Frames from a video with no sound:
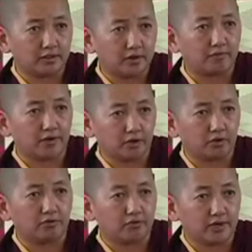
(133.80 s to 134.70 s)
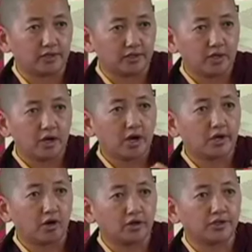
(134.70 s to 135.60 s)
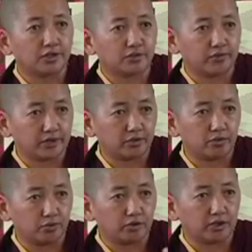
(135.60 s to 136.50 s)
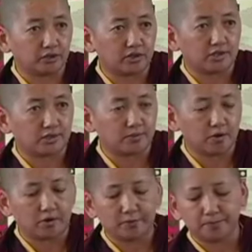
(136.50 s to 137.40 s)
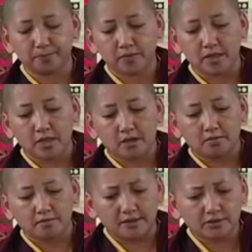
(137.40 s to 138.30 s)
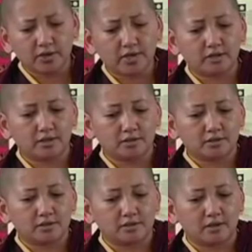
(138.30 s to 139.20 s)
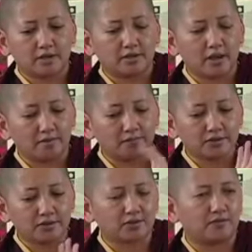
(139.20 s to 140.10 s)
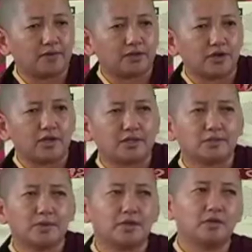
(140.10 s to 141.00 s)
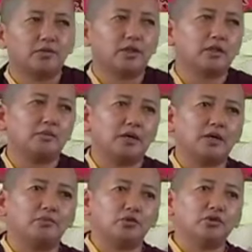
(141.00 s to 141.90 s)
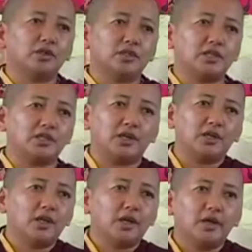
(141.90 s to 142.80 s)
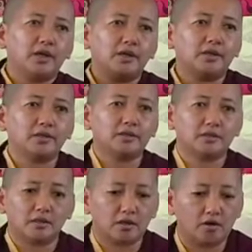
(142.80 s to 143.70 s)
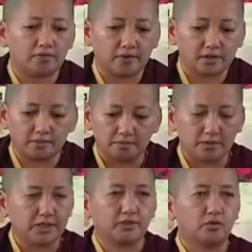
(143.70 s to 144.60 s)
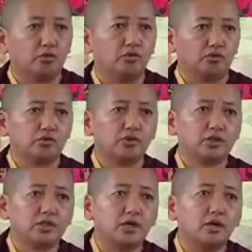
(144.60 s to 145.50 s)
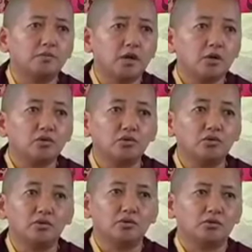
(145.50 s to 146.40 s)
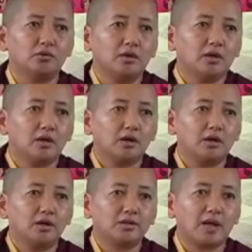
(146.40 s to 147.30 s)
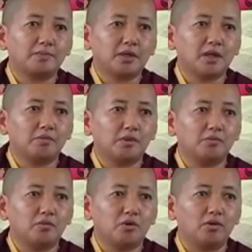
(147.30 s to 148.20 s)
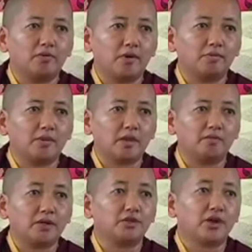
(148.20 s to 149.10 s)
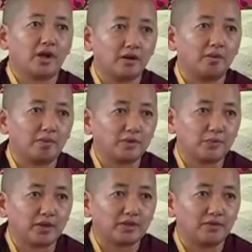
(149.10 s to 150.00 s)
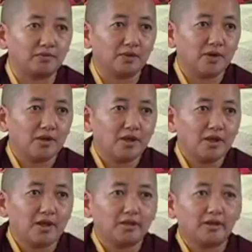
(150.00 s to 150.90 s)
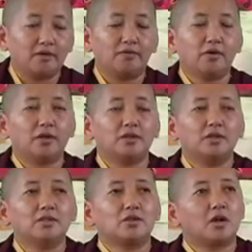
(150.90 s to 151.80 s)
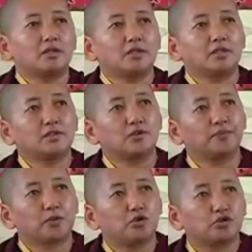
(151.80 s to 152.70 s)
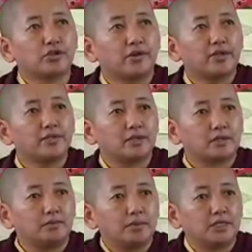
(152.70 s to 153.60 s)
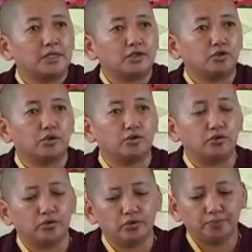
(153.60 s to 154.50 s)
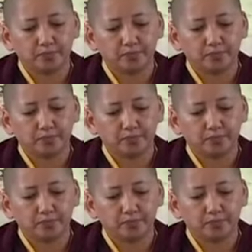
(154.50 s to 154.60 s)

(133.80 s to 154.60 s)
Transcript: a very good friend, an honest friend whom you can trust upon. Vajrayanas, uh, and the emphasis of Vajrayana, especially within the Mahamudra teaching, is of a complete guru. So the term guru uh, is applicable more from the Vajrayana perspective. And therefore, in this context, you surrender completely to the guru.